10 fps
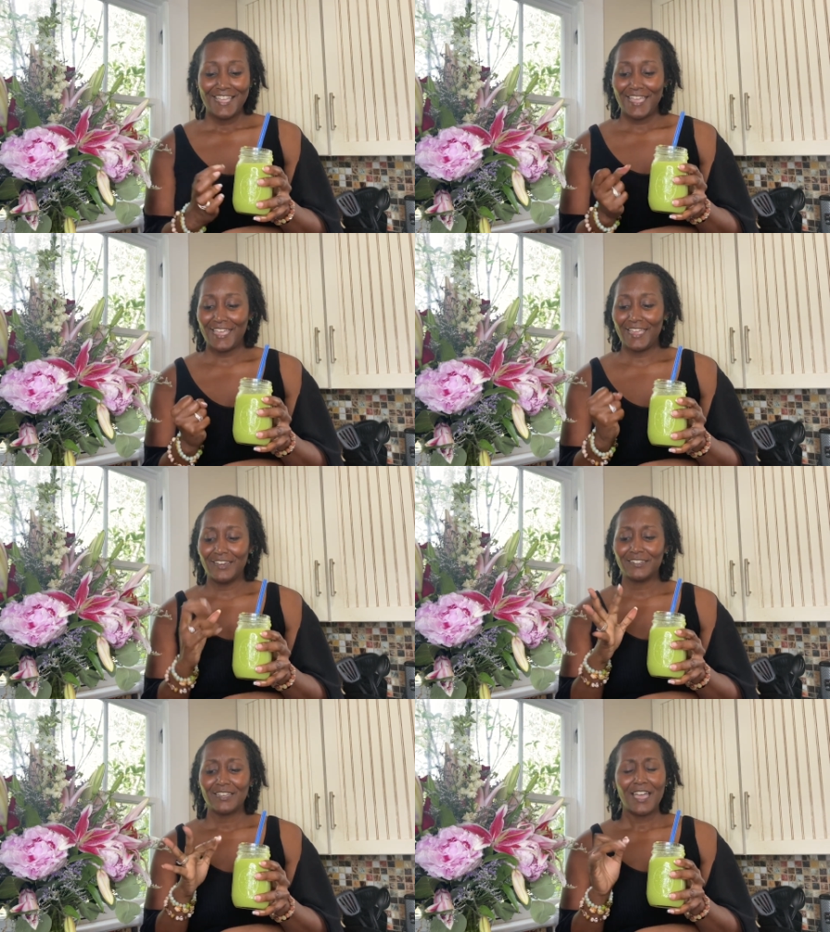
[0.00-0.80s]

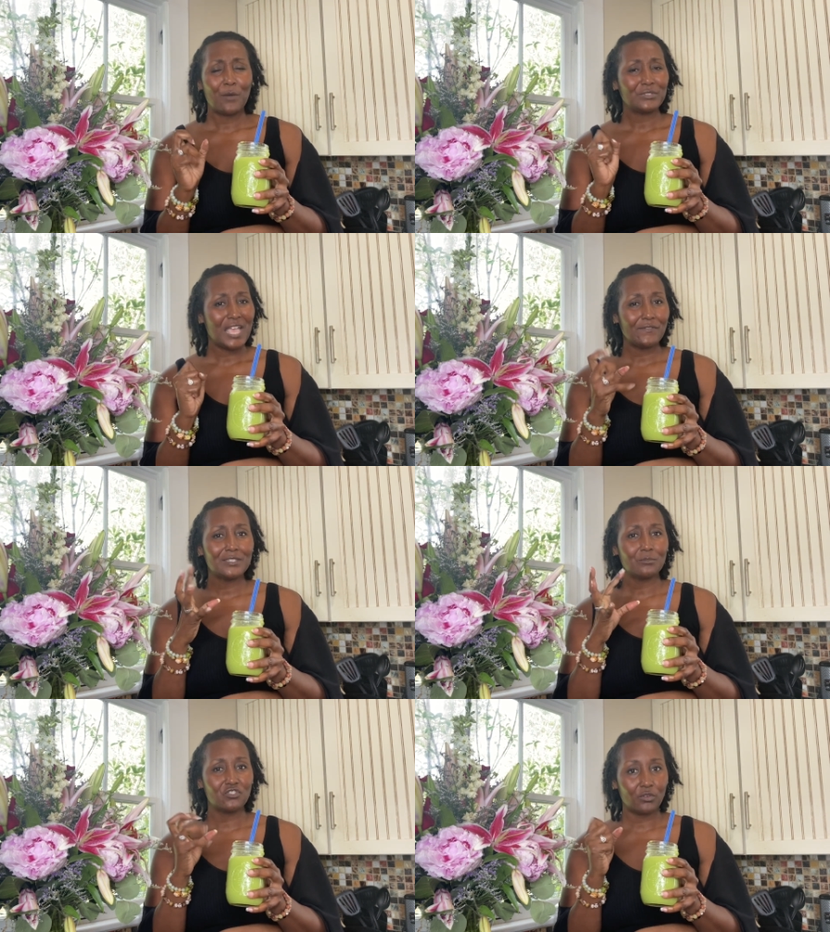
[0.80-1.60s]
And I was having
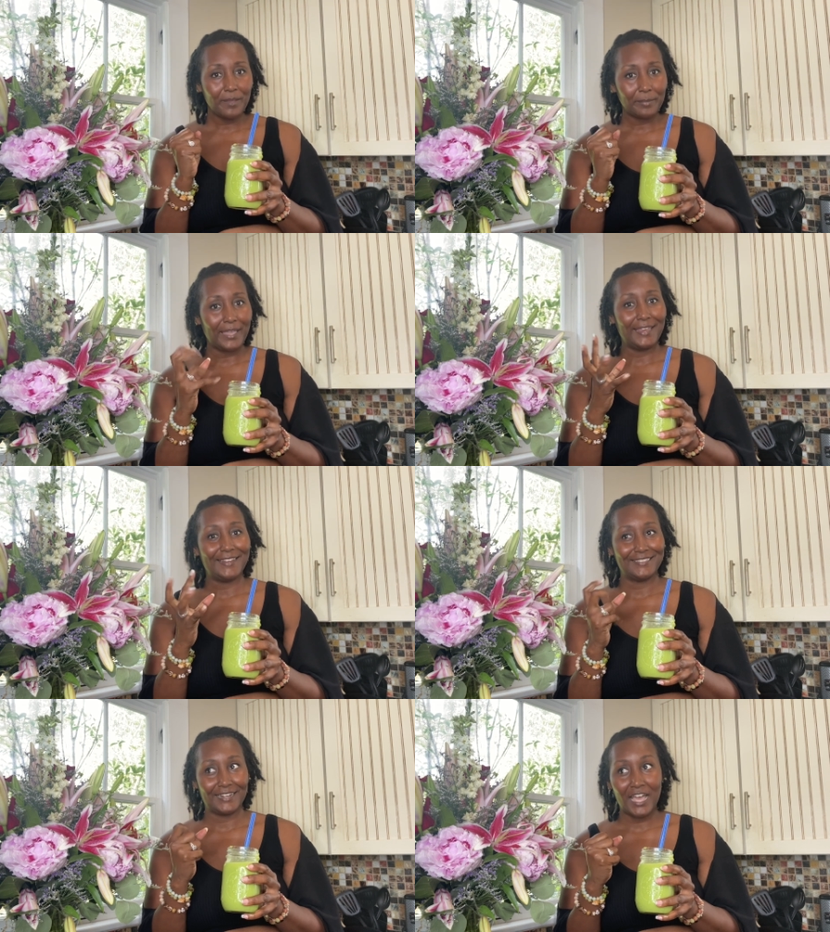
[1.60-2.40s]
some joint
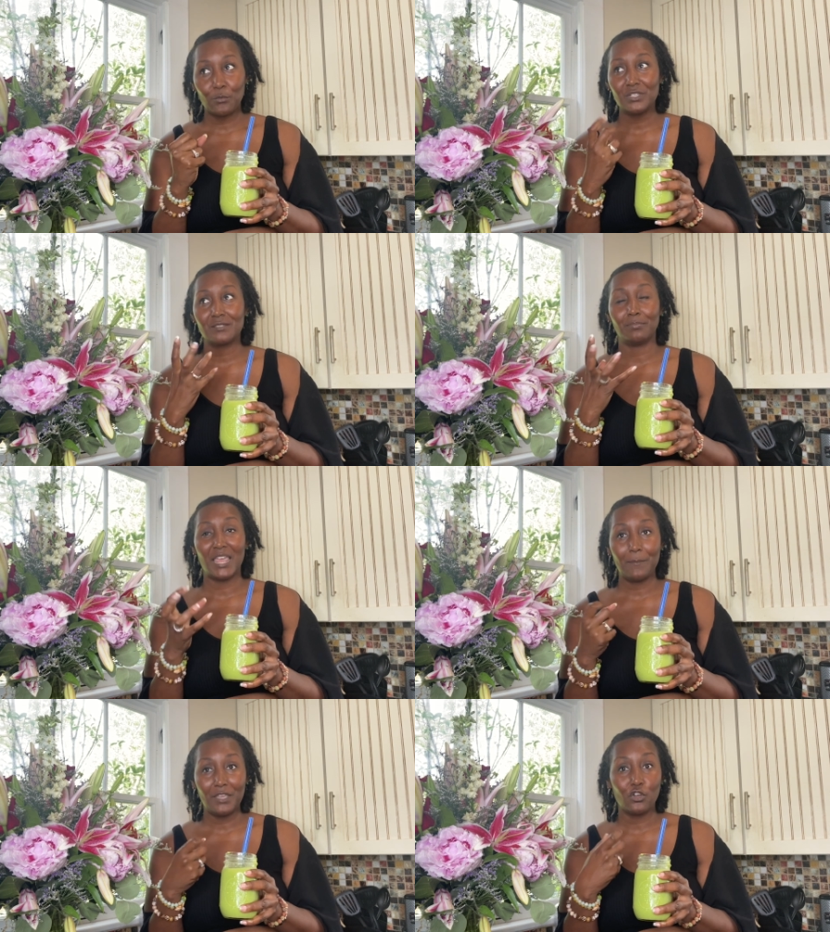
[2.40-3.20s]
pain that I was
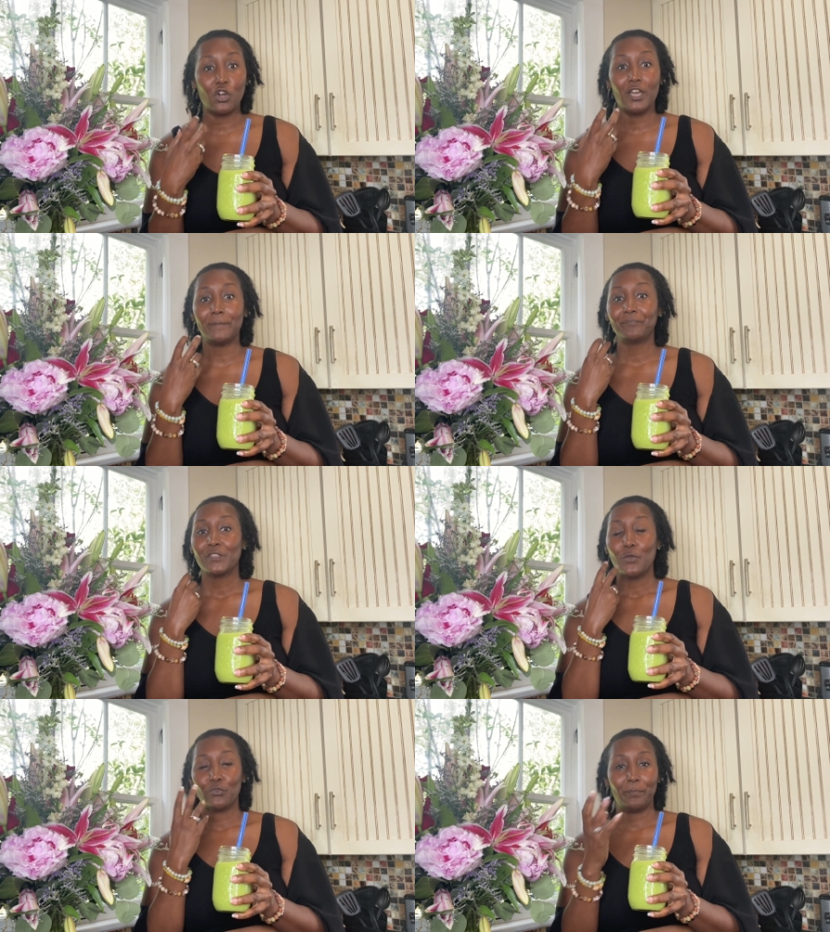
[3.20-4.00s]
blaming on
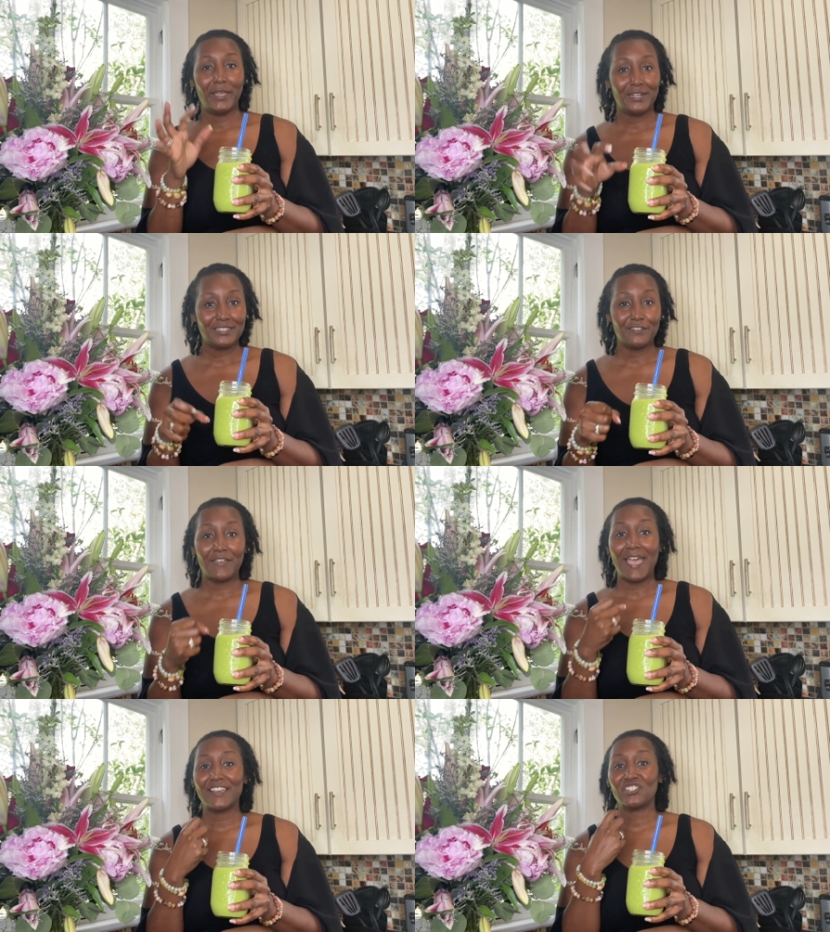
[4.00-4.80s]
repetitive
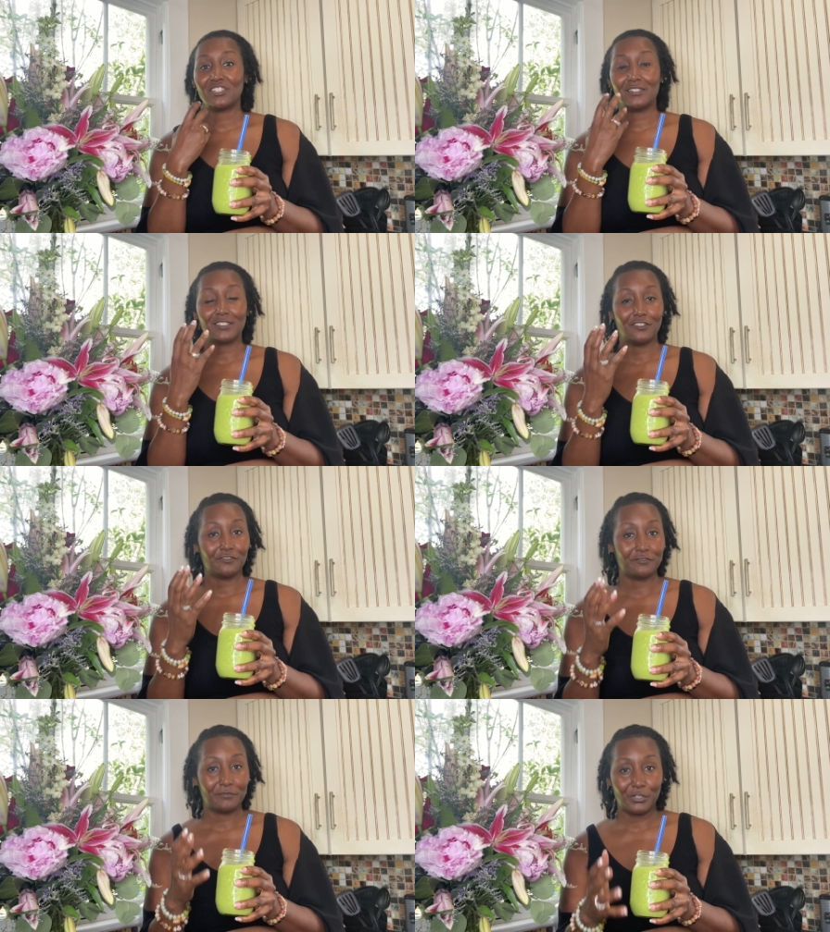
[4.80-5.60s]
actions of,
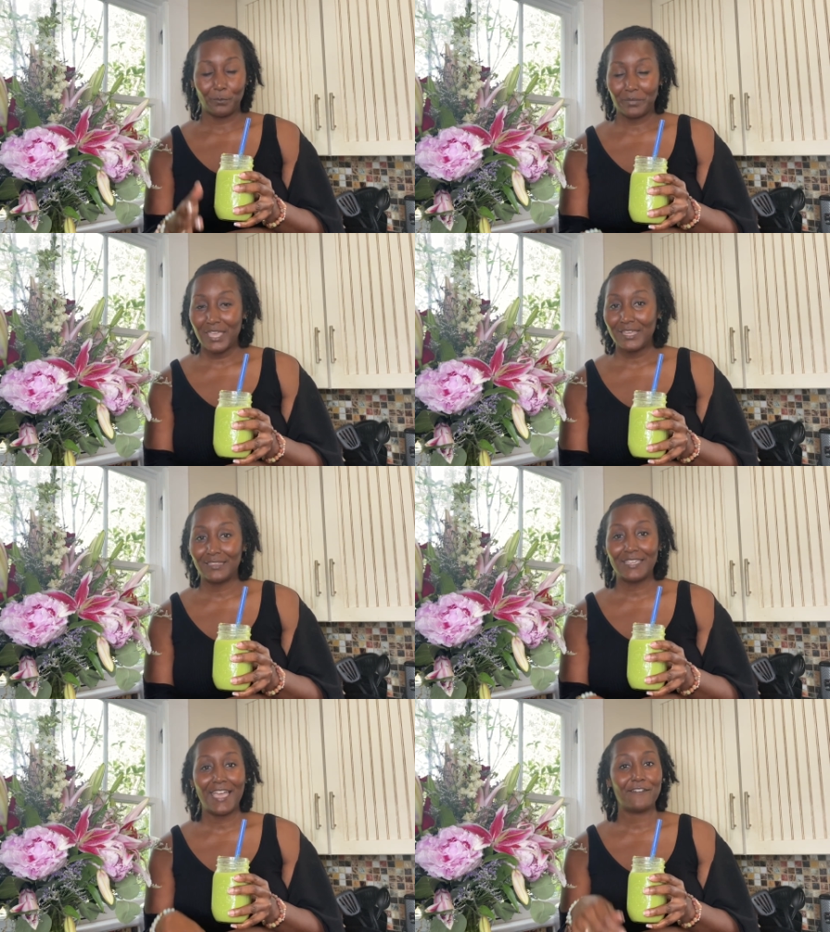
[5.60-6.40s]
being in
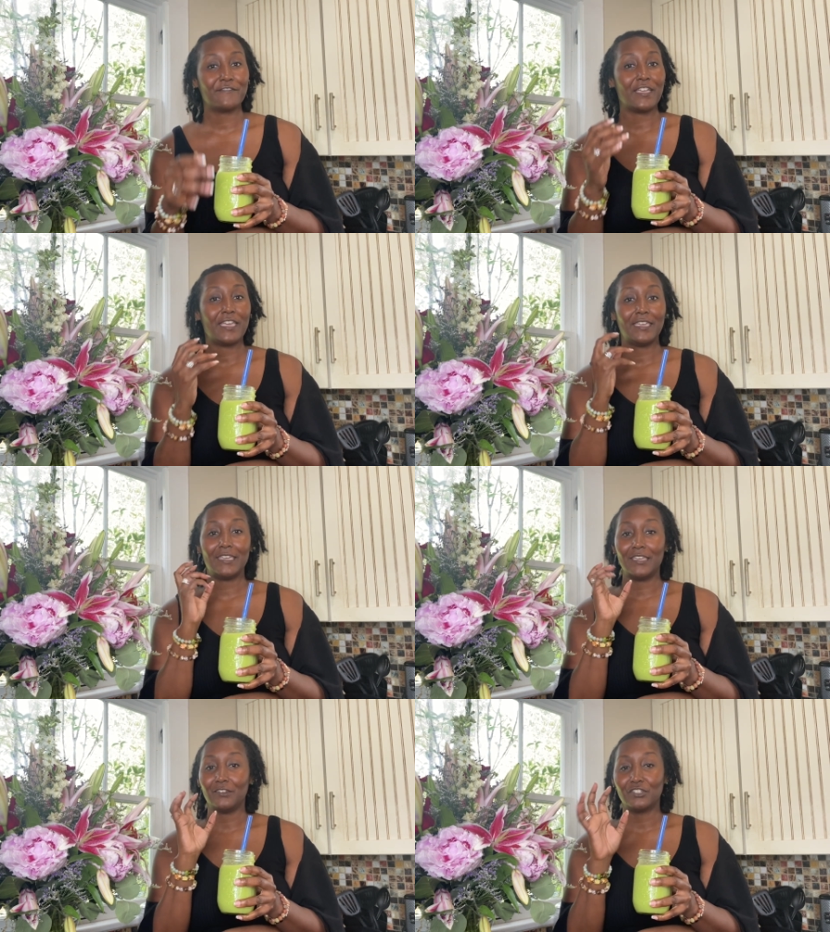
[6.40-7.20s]
the cafe
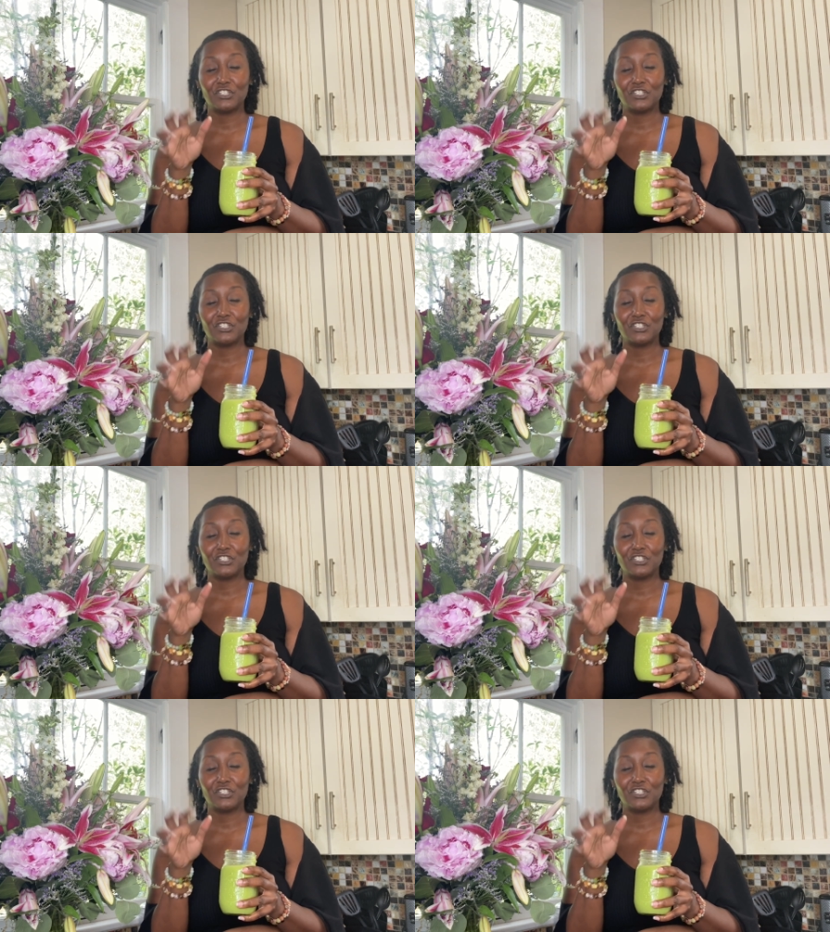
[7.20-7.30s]
and